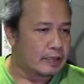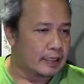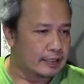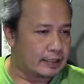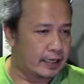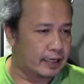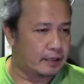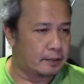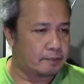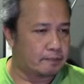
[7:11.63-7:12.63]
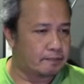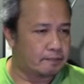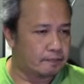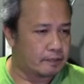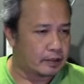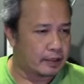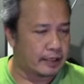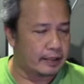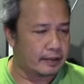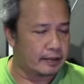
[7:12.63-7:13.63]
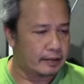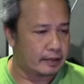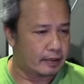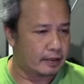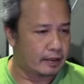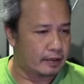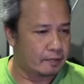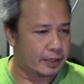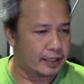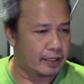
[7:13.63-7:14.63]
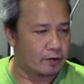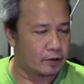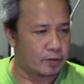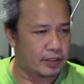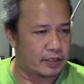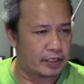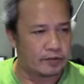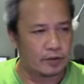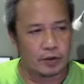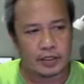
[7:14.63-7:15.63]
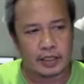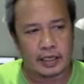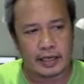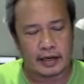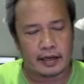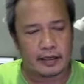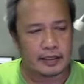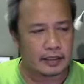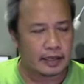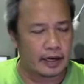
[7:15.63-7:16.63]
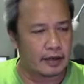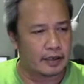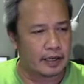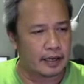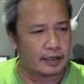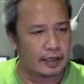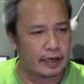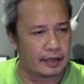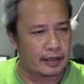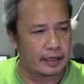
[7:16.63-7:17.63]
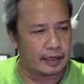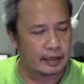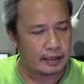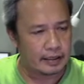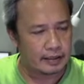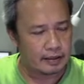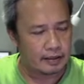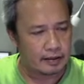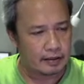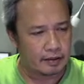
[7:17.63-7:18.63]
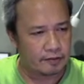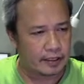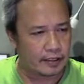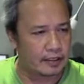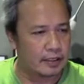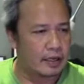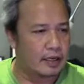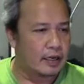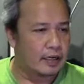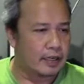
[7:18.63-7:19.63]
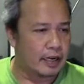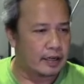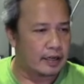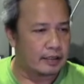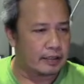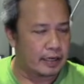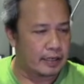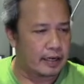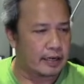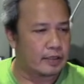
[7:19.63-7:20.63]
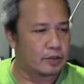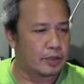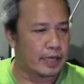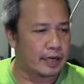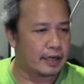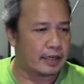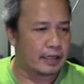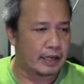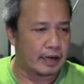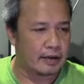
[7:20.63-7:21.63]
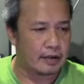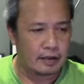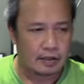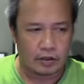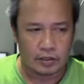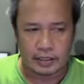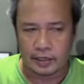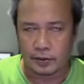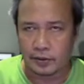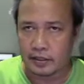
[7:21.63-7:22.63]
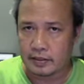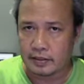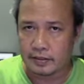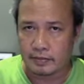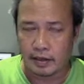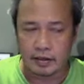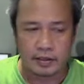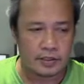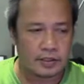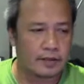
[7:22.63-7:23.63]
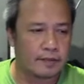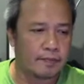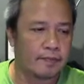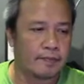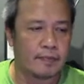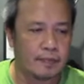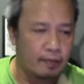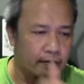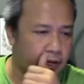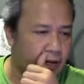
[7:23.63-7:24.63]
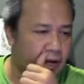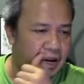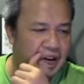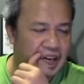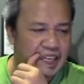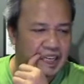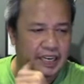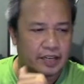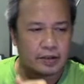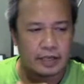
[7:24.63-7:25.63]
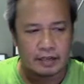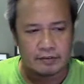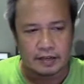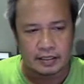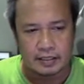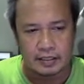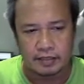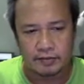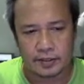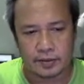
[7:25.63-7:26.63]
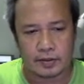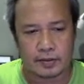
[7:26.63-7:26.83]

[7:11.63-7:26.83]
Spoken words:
Here, all right, pedigree of autosomal recessive. So you see the carrier, there's a carrier, and then there's a affected carrier, and you get carrier. So carrier and carrier, consanguineous marriage, all right, and then you get affected individual.